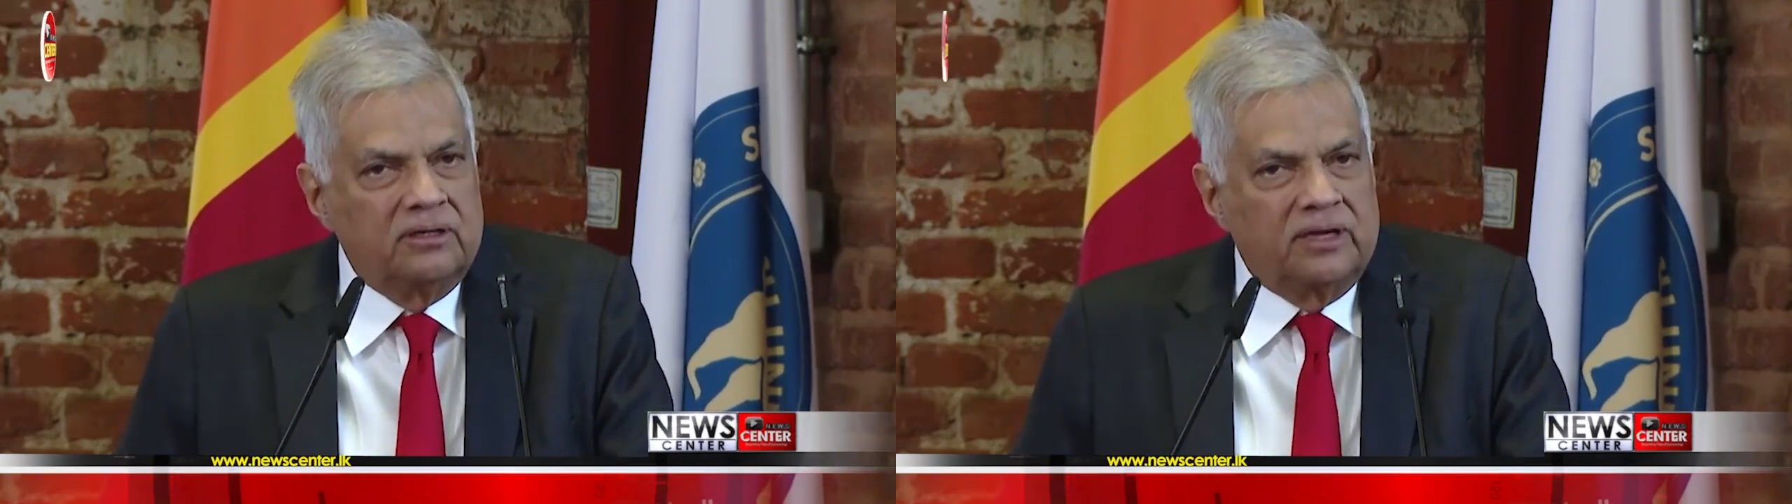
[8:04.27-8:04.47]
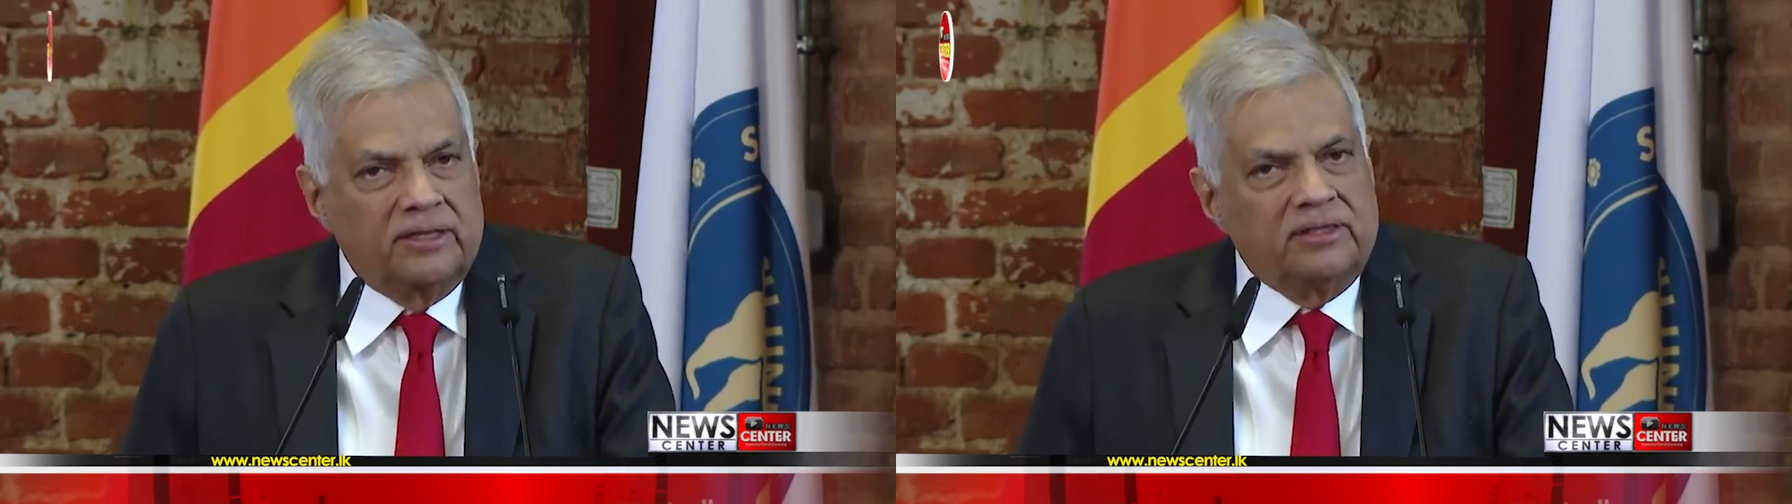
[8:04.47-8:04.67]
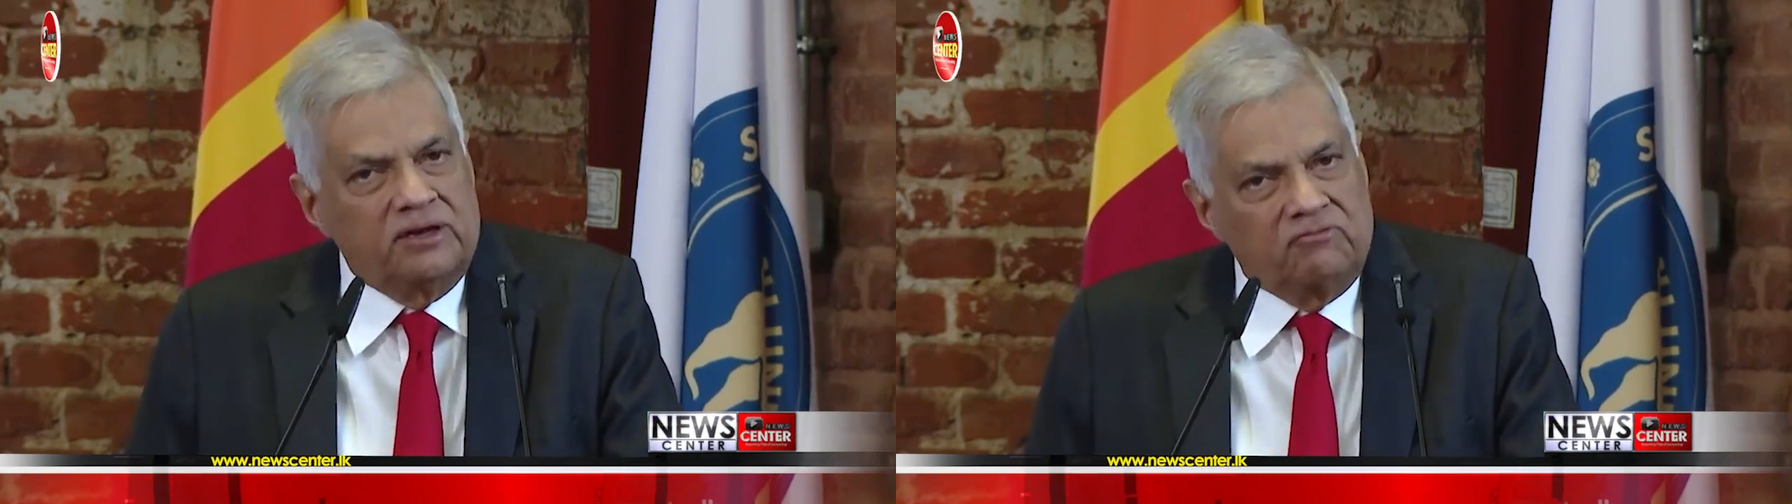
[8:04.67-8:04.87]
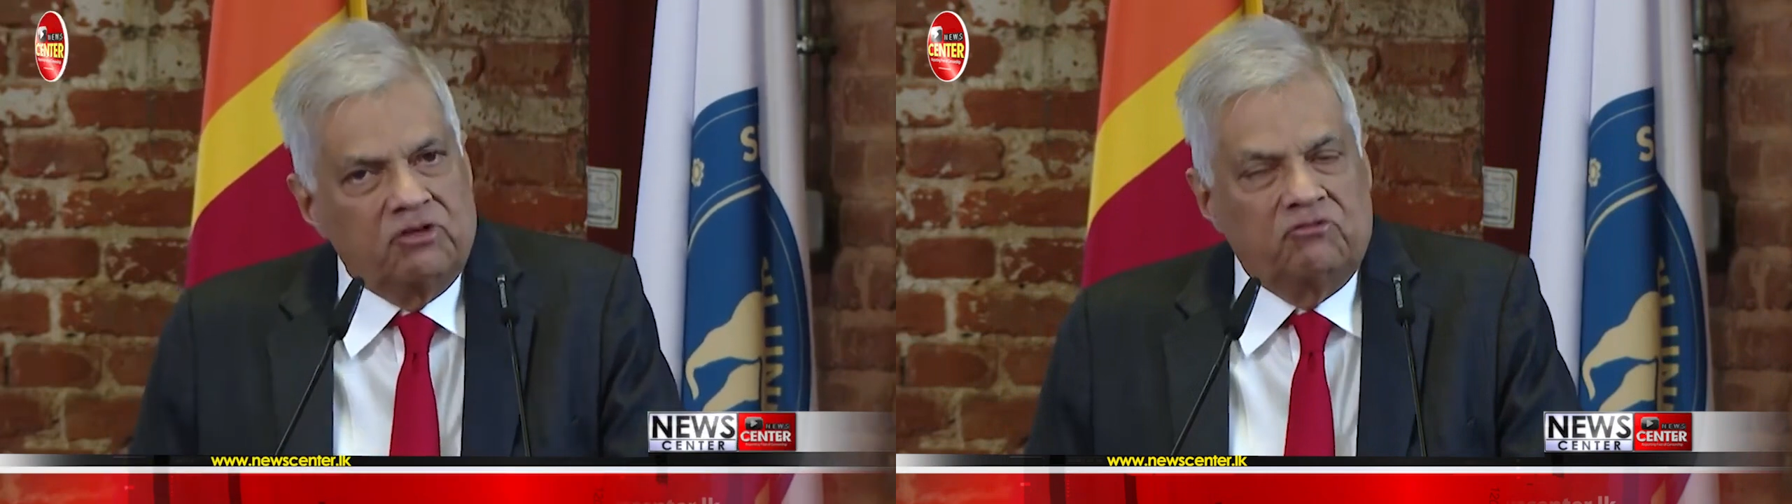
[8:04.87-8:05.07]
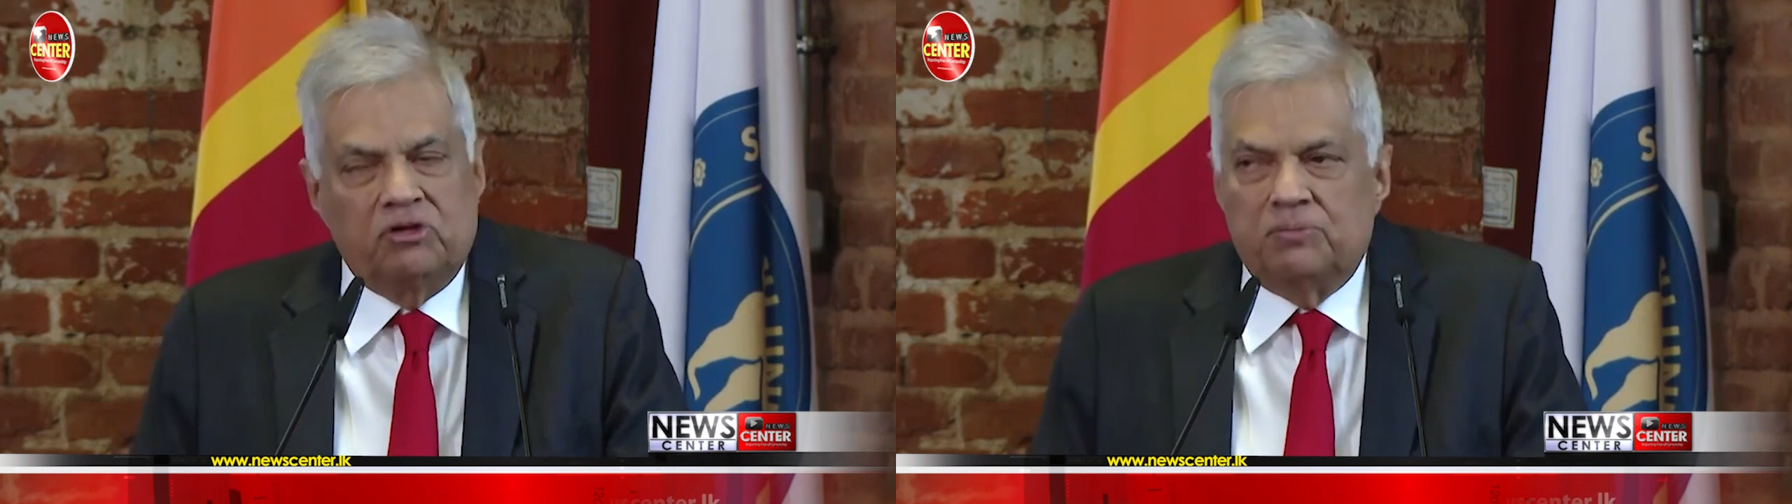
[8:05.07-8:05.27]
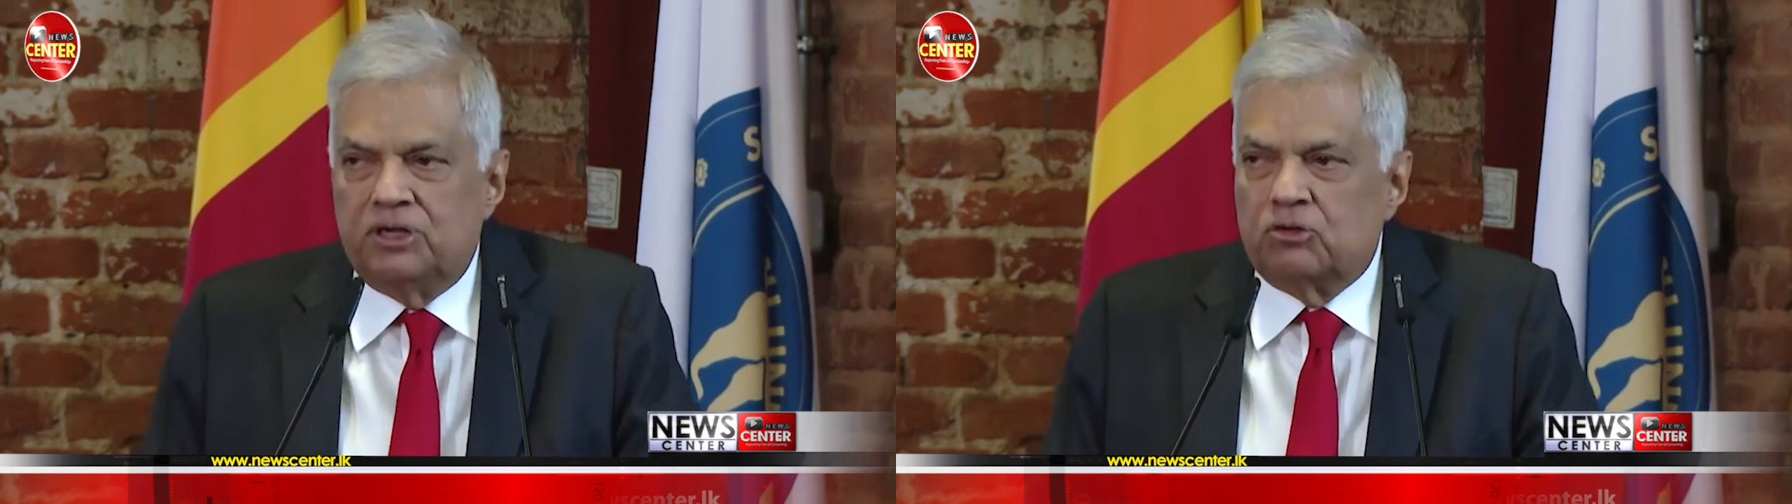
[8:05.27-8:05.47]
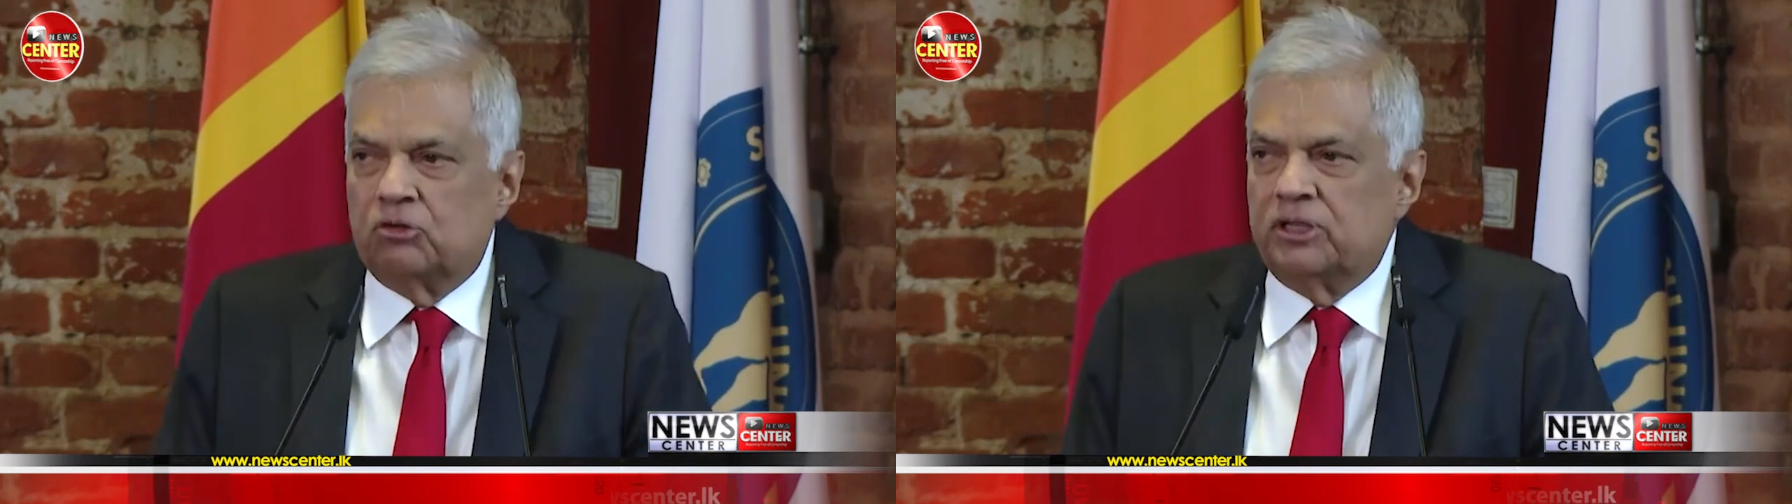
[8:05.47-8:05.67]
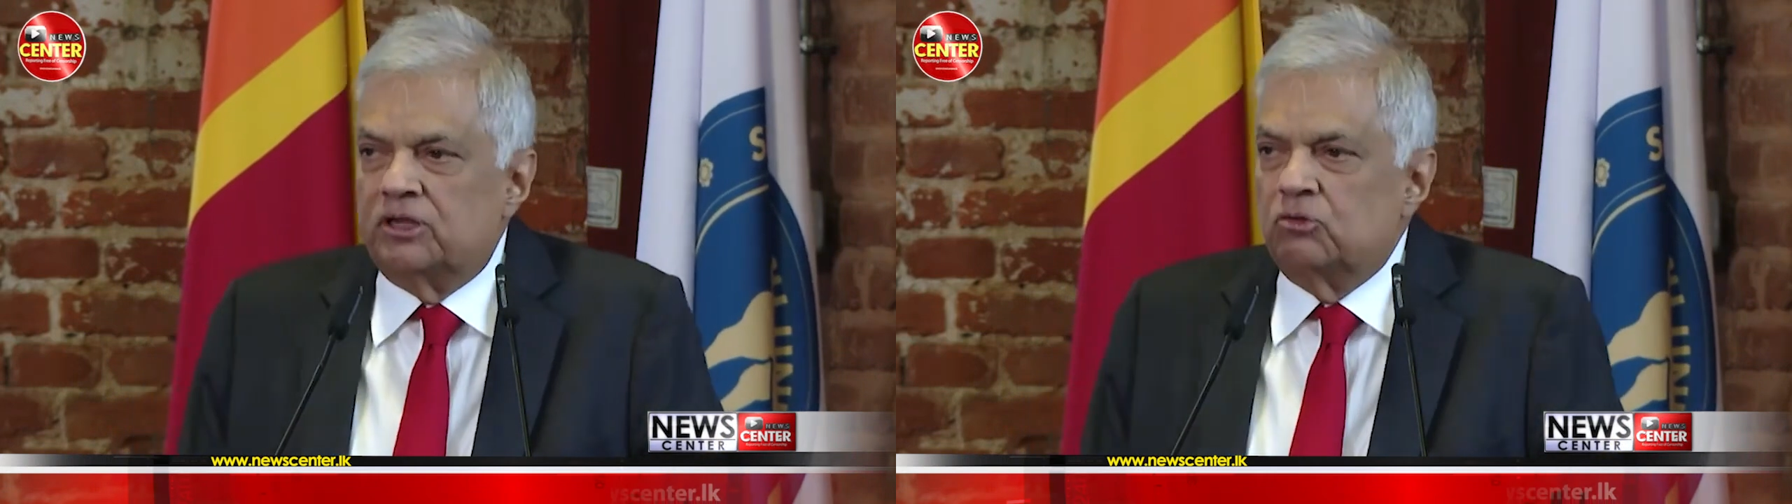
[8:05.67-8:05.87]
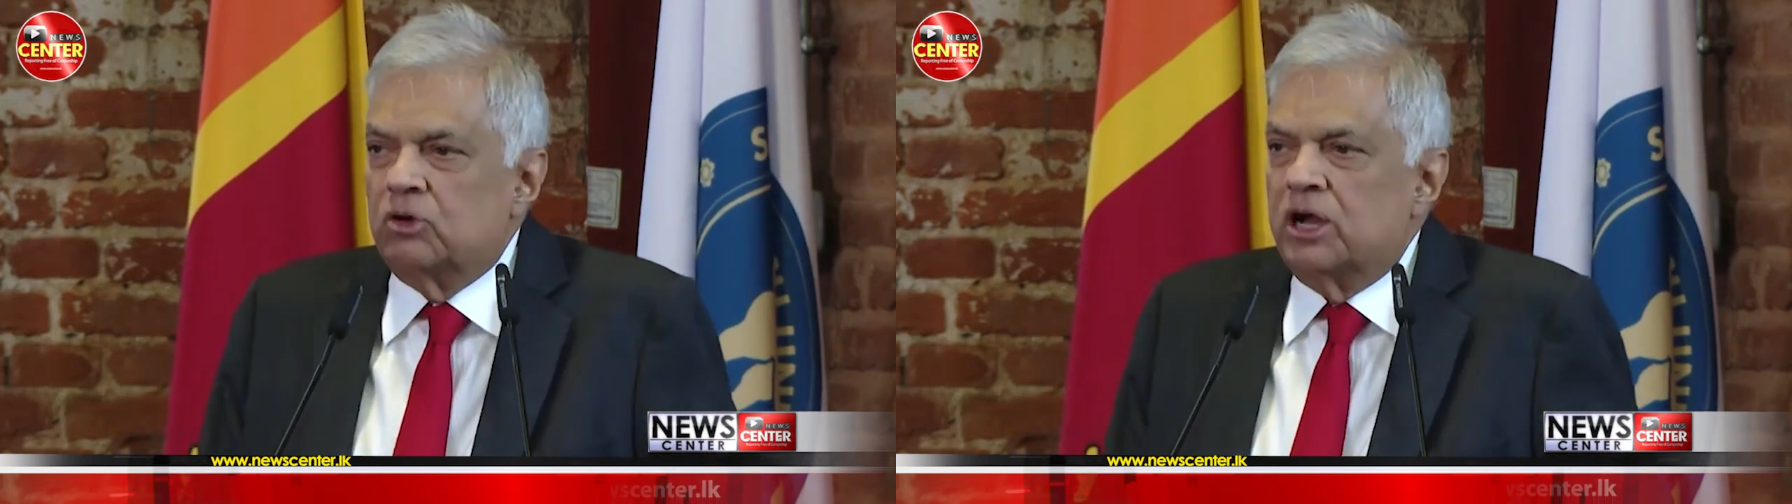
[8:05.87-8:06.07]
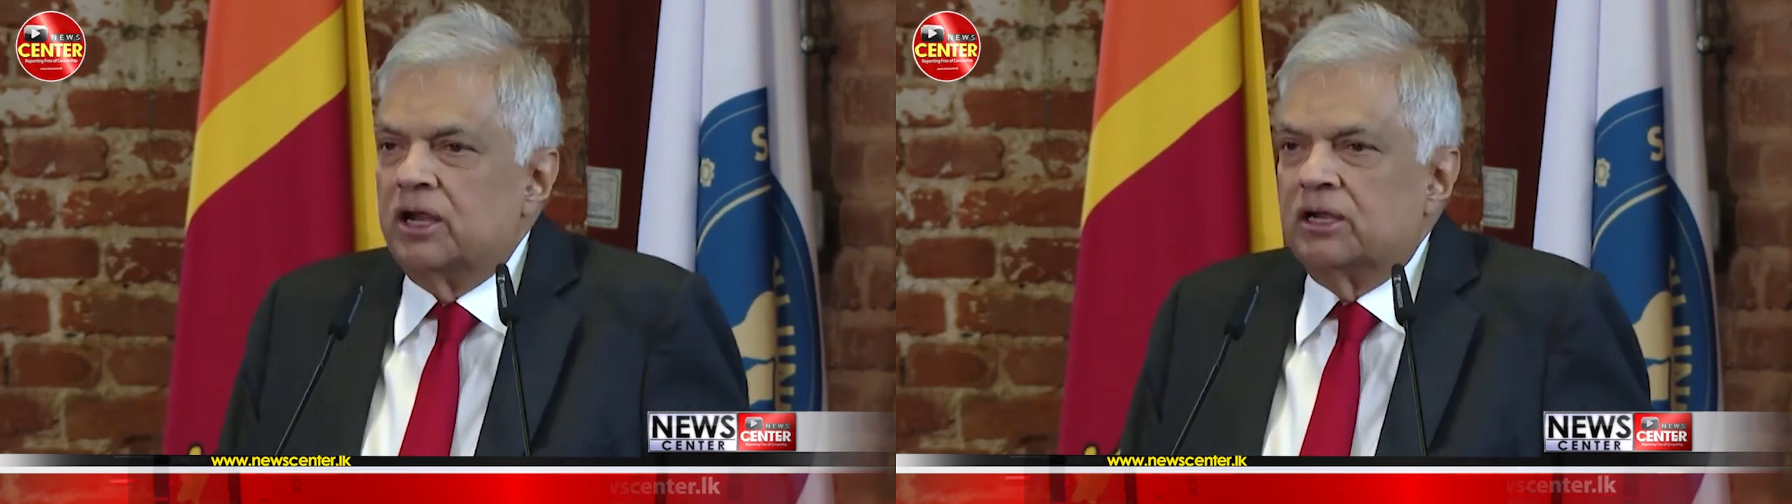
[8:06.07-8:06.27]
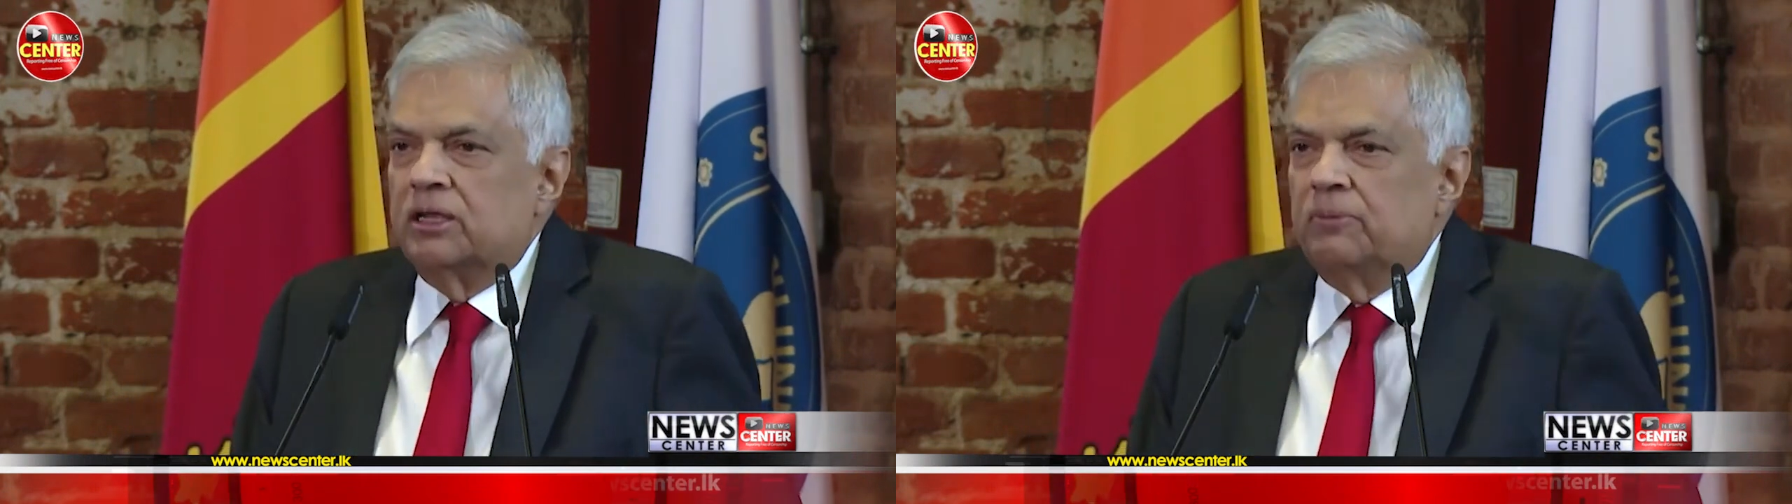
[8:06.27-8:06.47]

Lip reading: And then we will be told that you can't